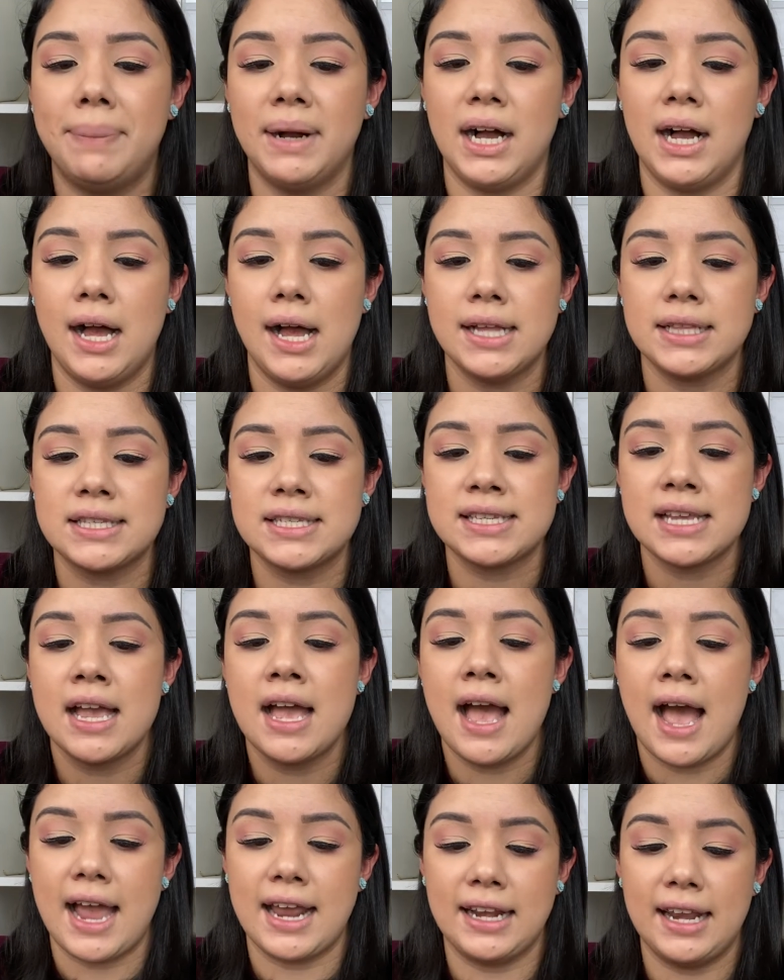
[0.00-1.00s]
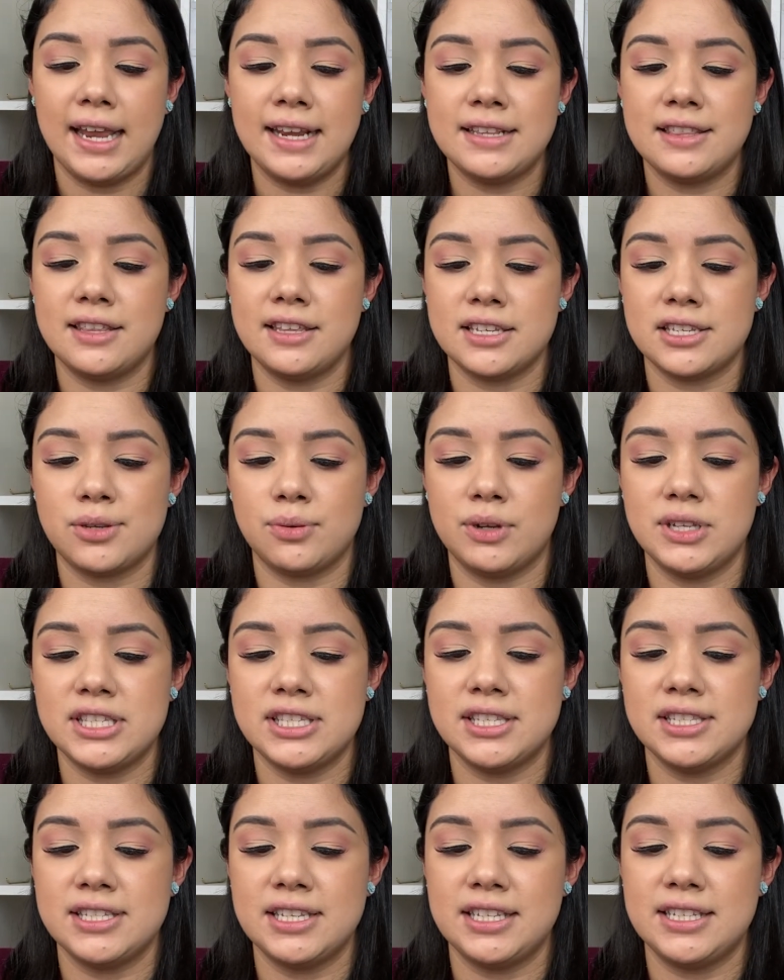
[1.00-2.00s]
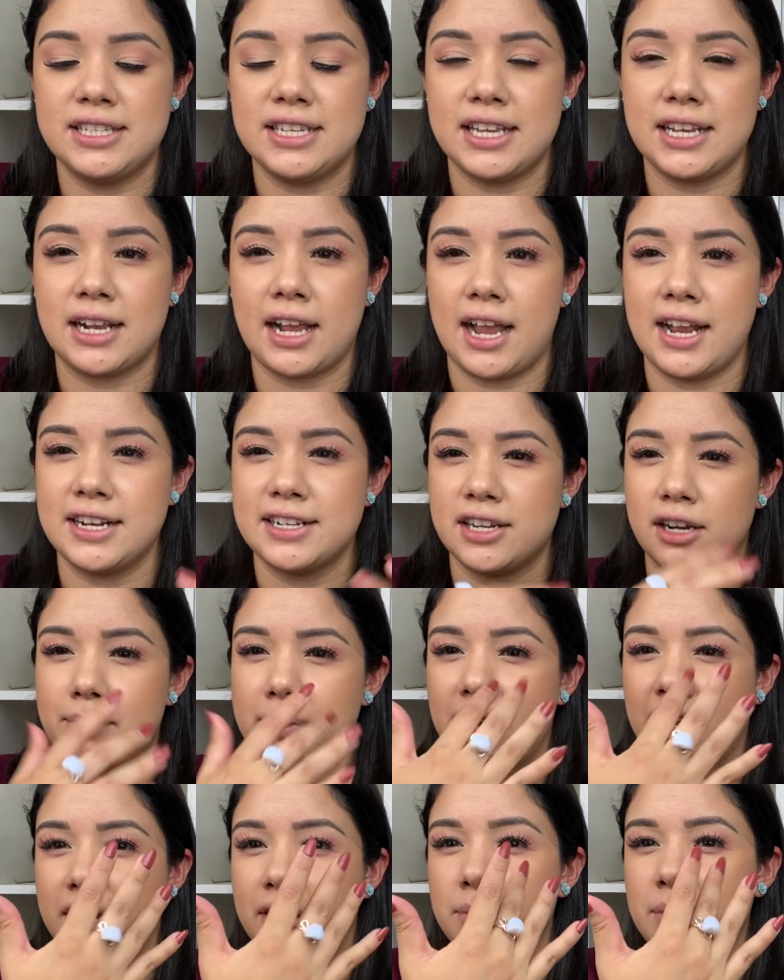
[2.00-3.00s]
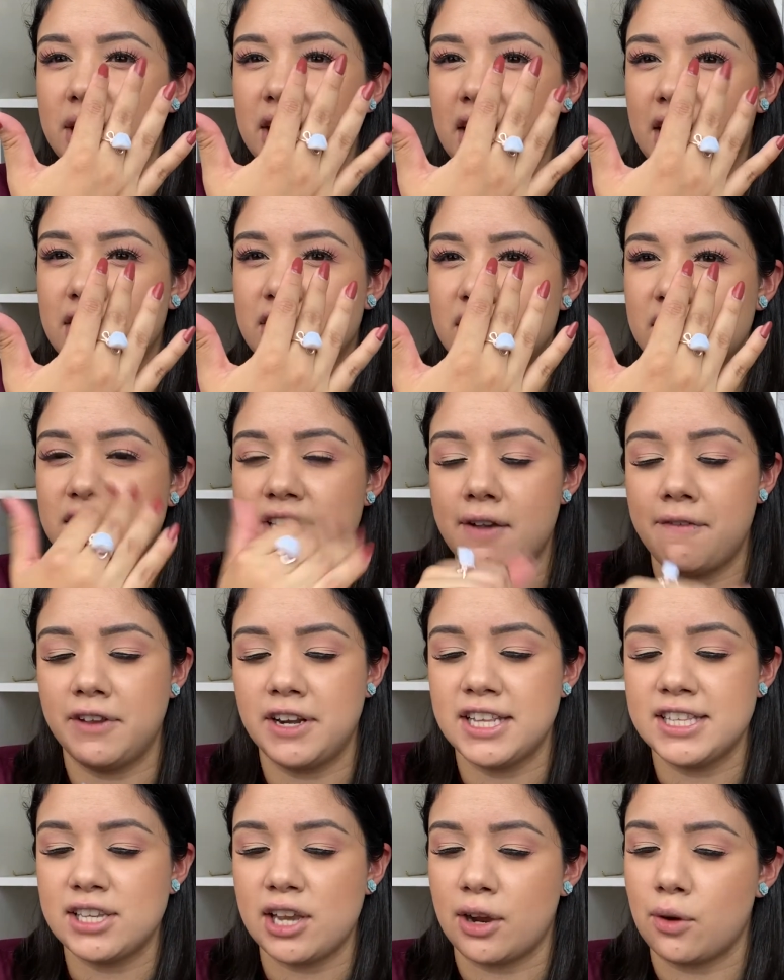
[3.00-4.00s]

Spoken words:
But I like this one since it did kind of talk about like communication stuff, and it's like